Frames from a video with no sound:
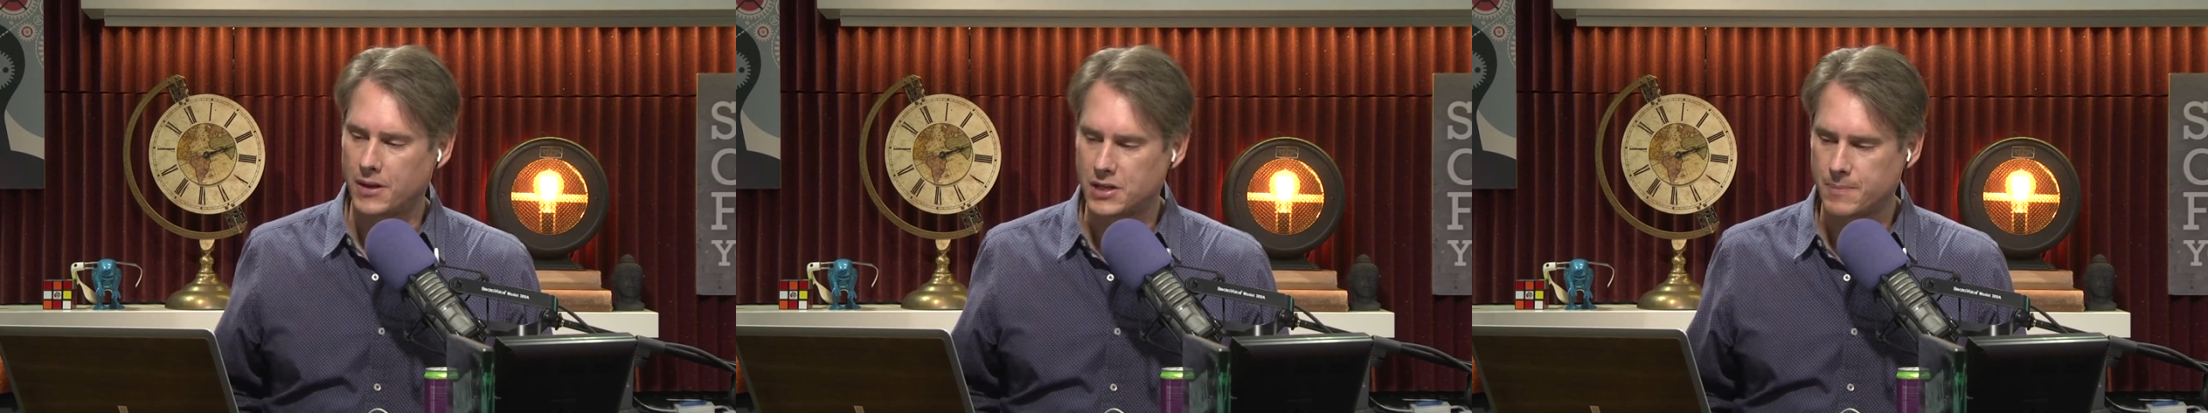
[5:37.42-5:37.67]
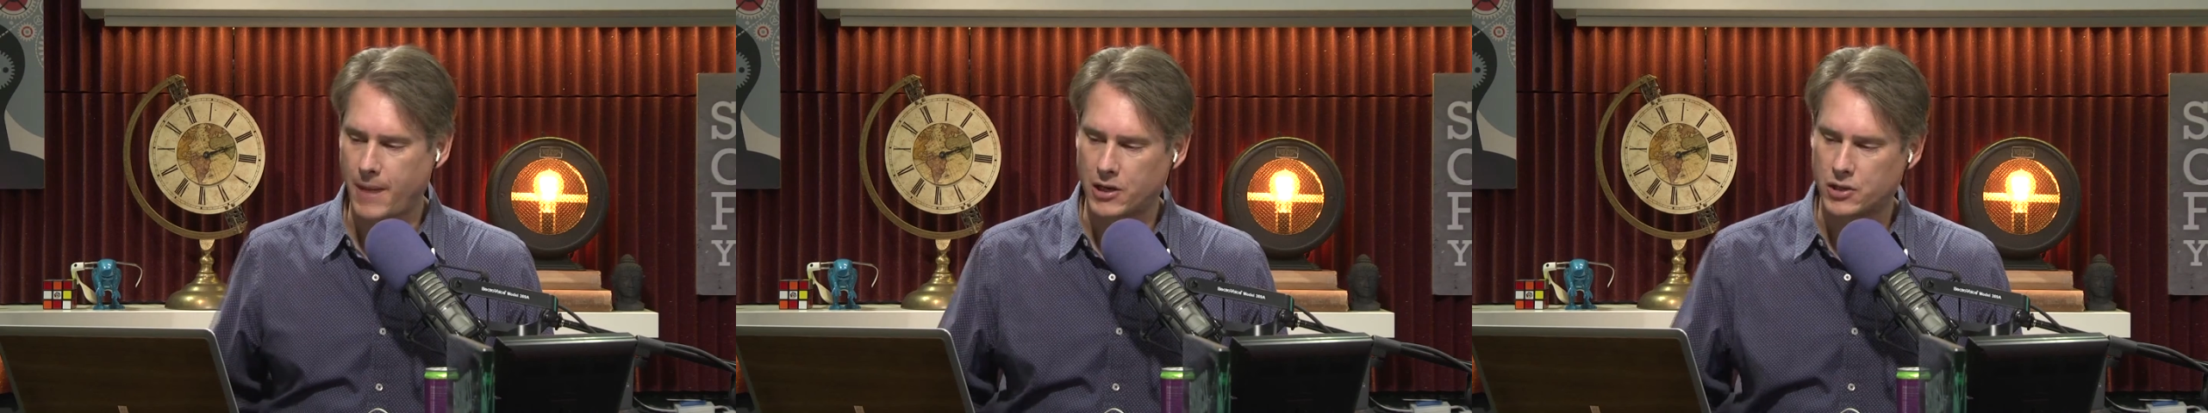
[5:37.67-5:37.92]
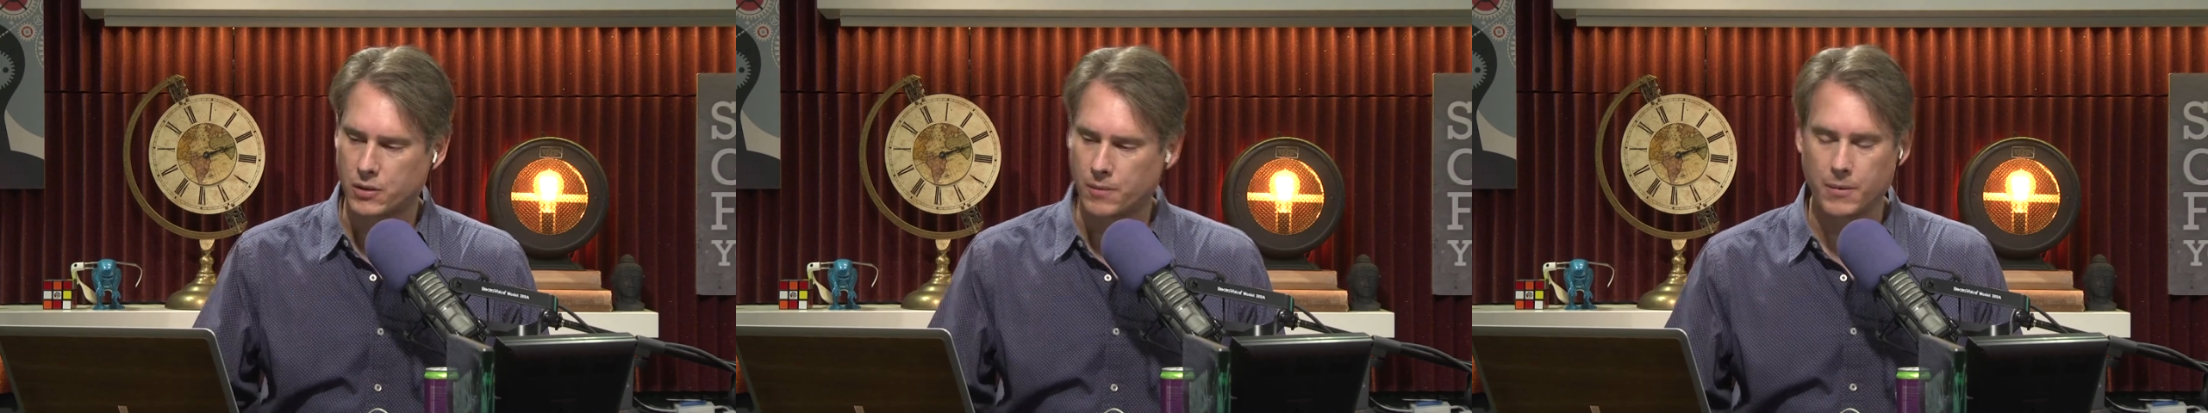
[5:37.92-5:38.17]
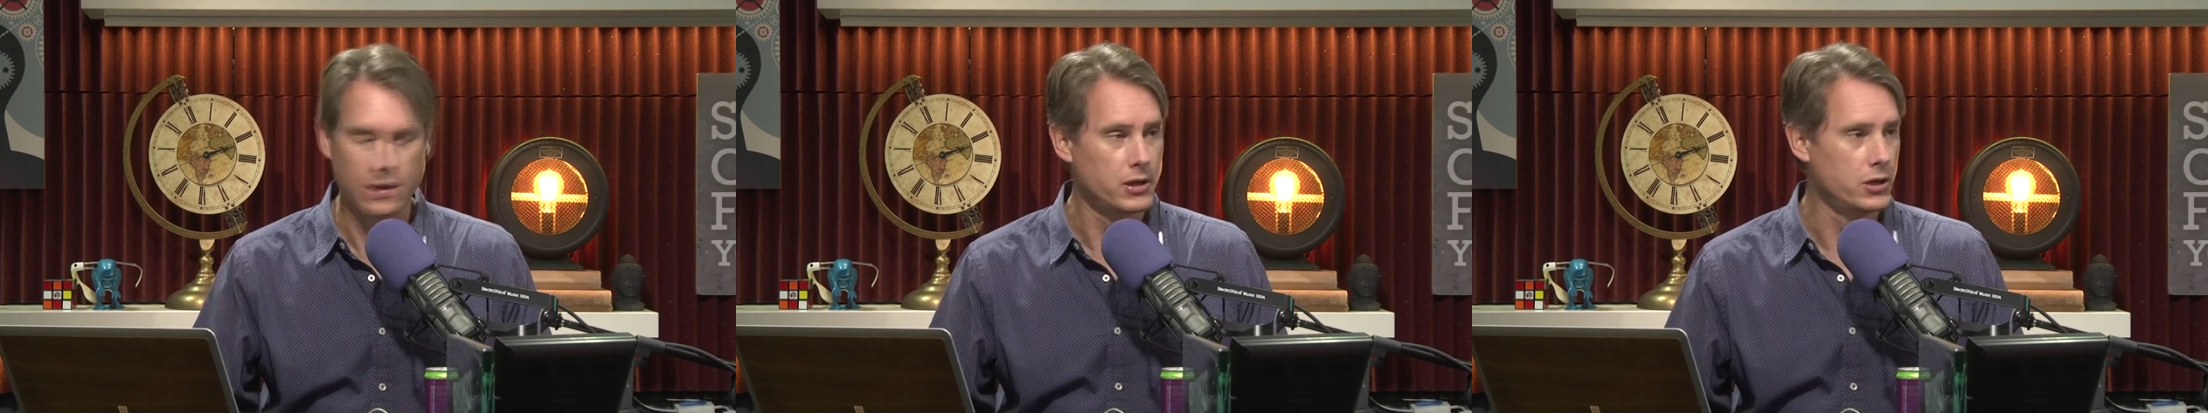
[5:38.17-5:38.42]

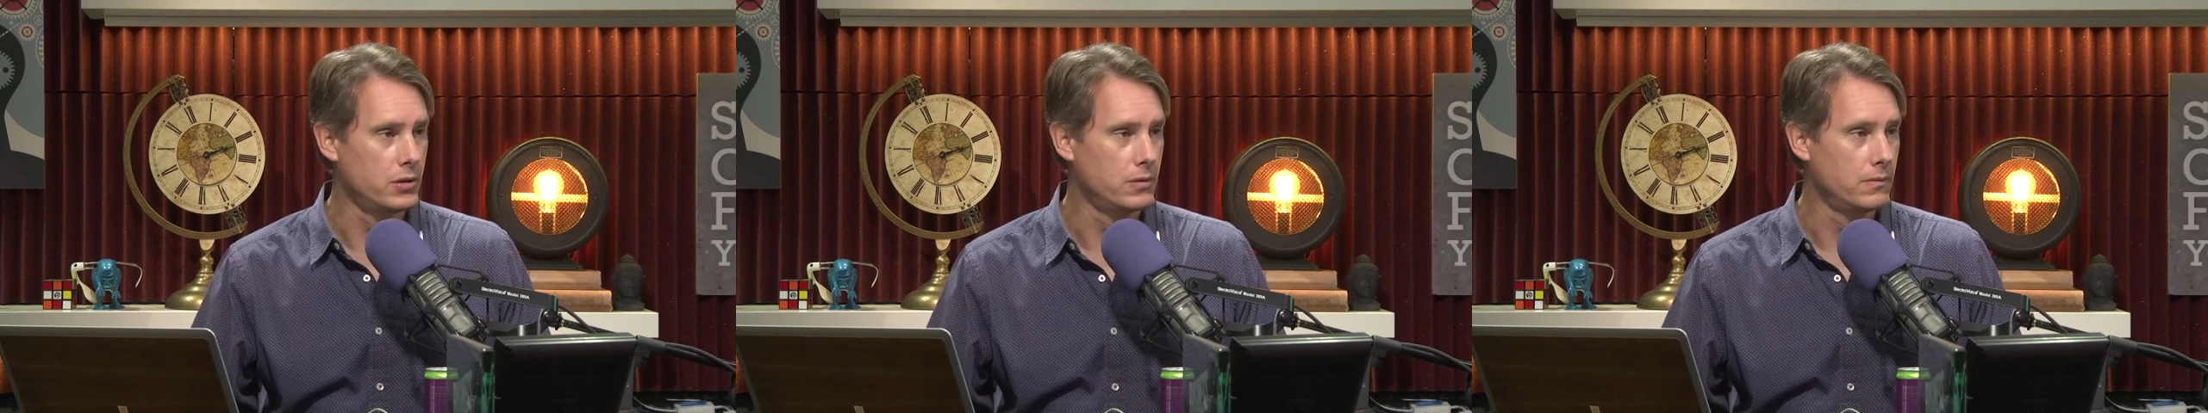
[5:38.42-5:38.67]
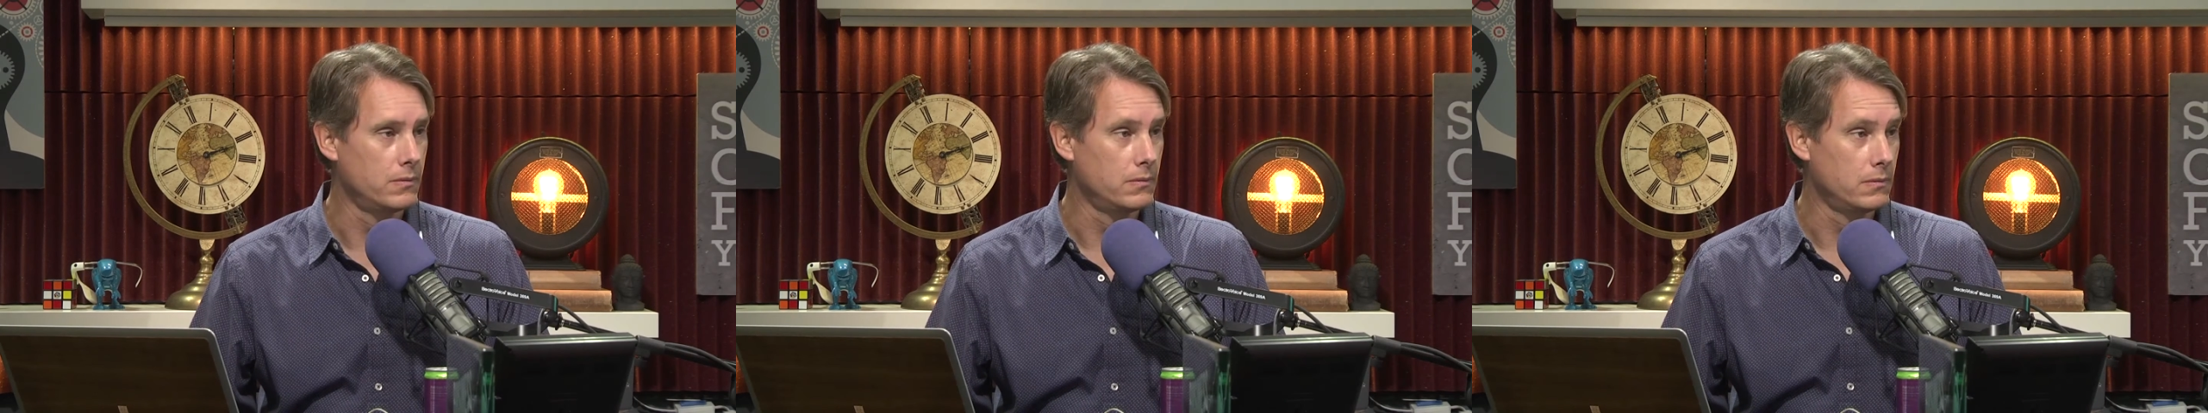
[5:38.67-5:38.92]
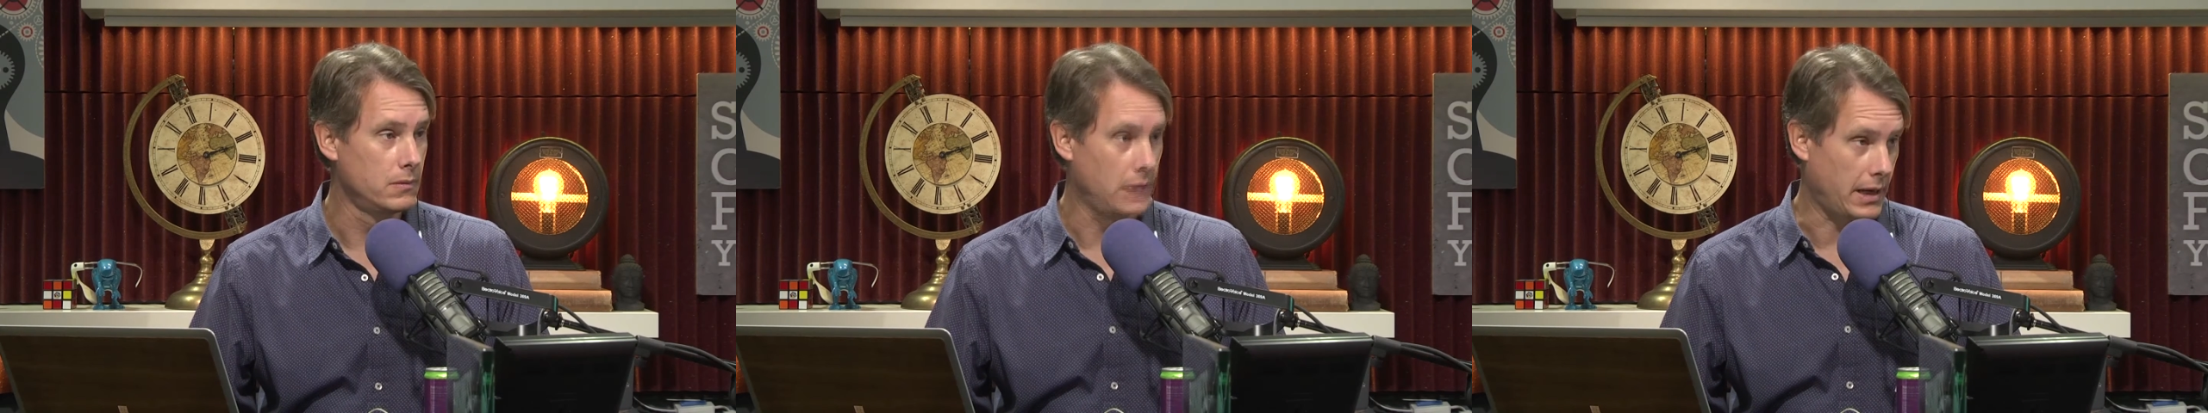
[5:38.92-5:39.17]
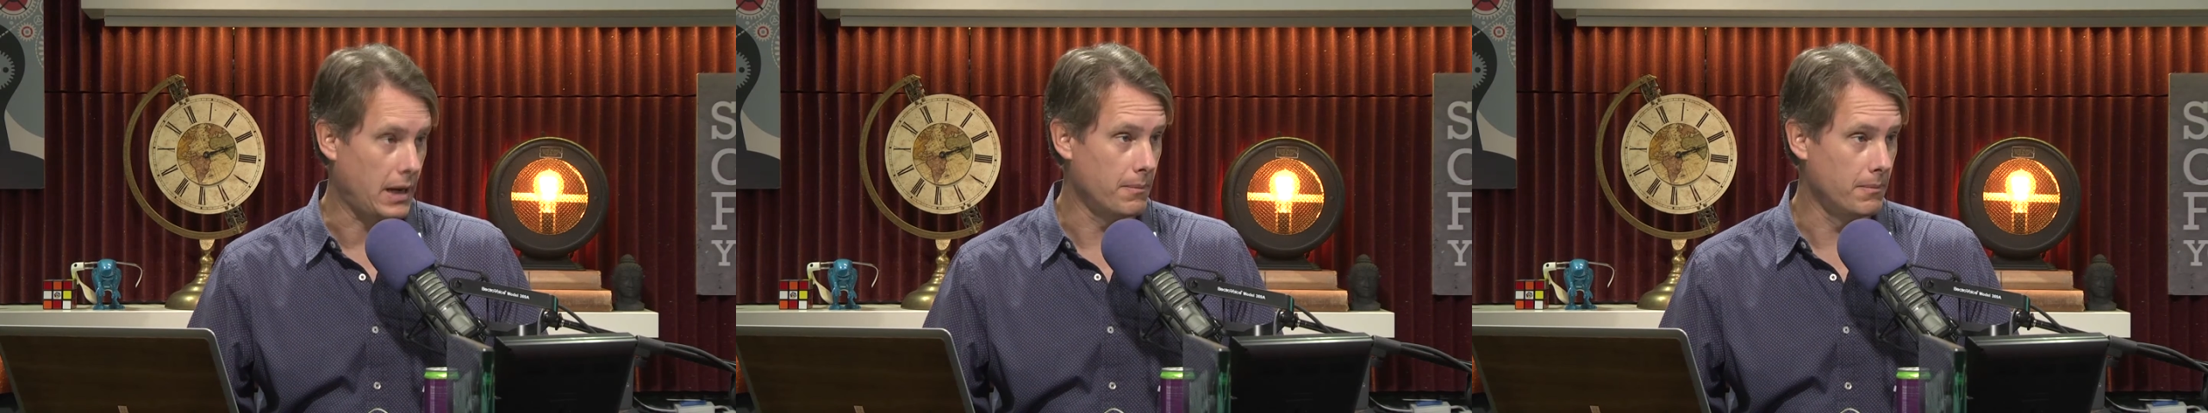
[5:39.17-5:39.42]

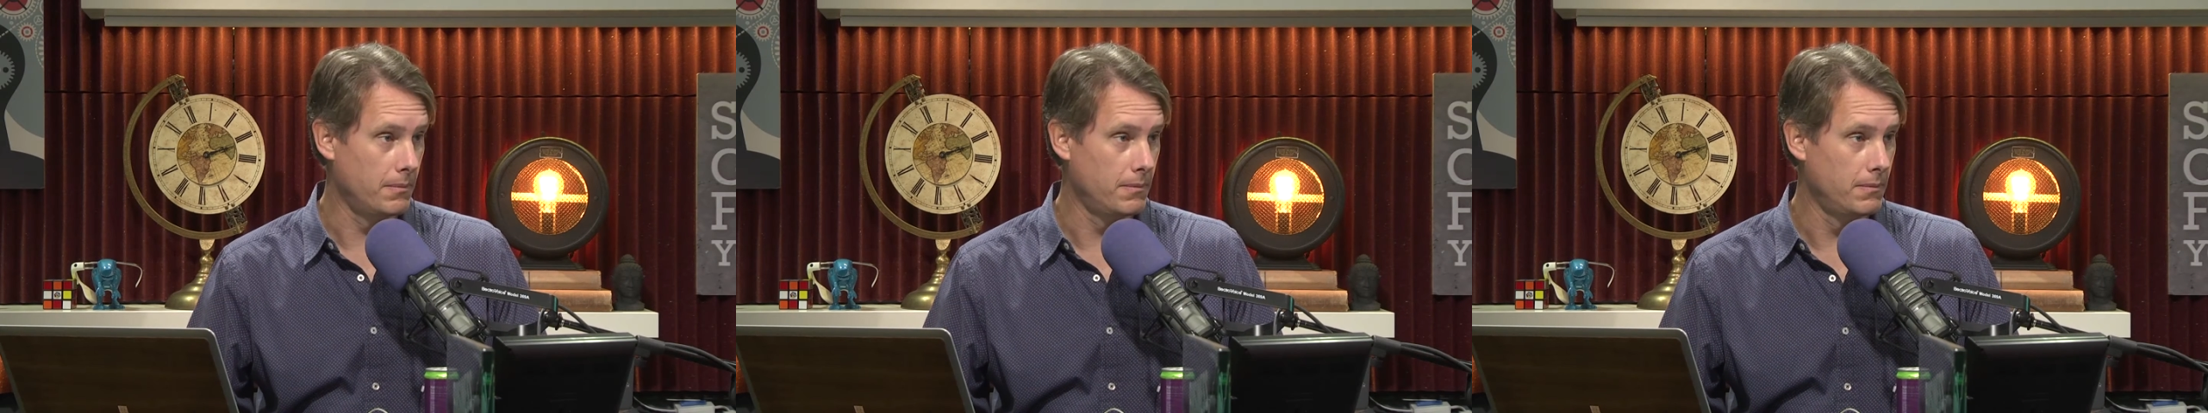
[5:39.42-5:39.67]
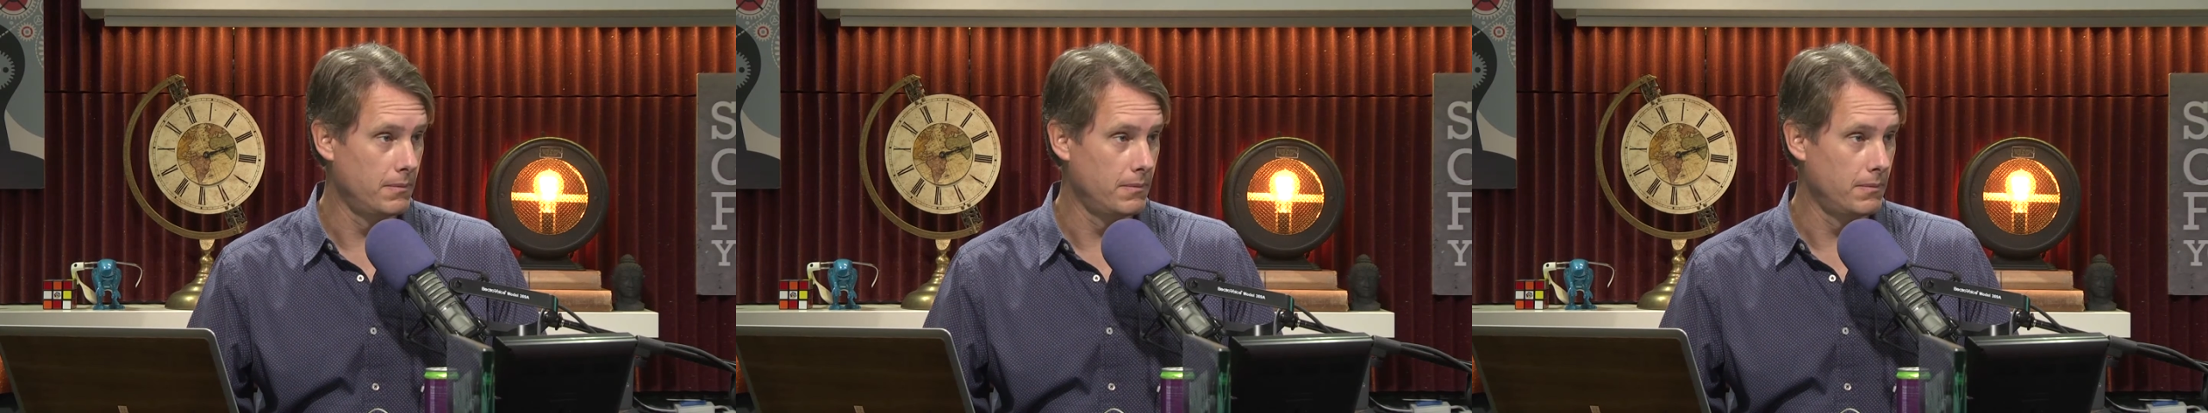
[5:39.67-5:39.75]
spectrum.com.